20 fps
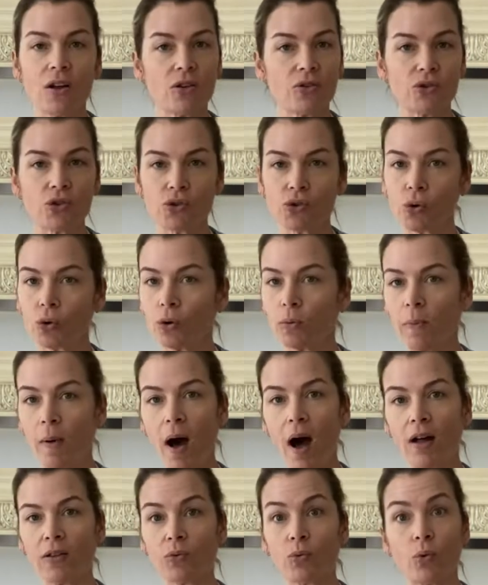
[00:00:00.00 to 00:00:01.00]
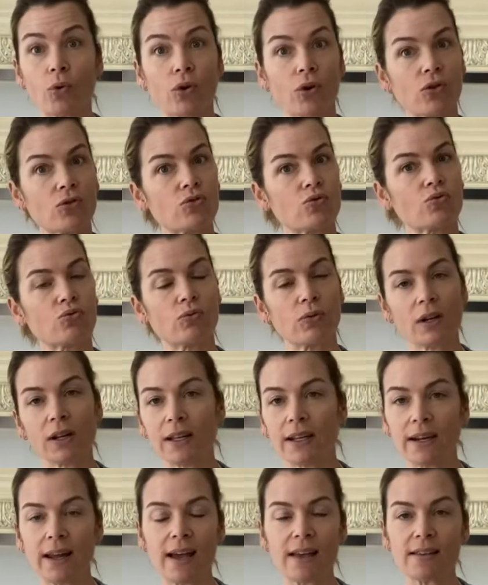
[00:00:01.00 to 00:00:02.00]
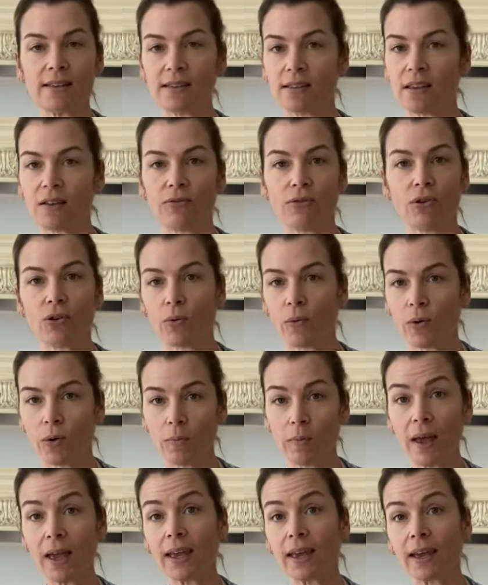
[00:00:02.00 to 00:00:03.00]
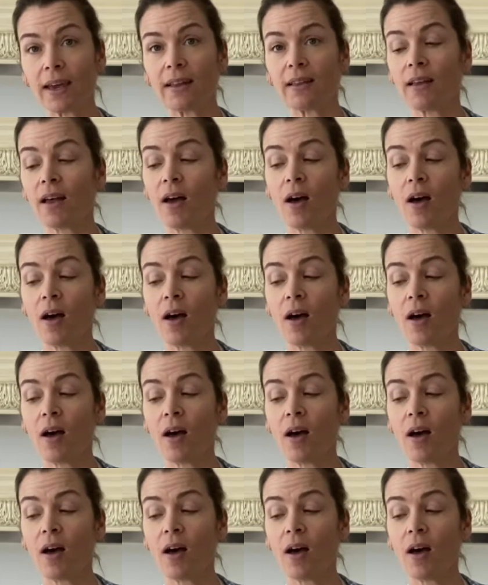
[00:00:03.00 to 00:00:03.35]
Store-bought works really nice if you don't want to make it.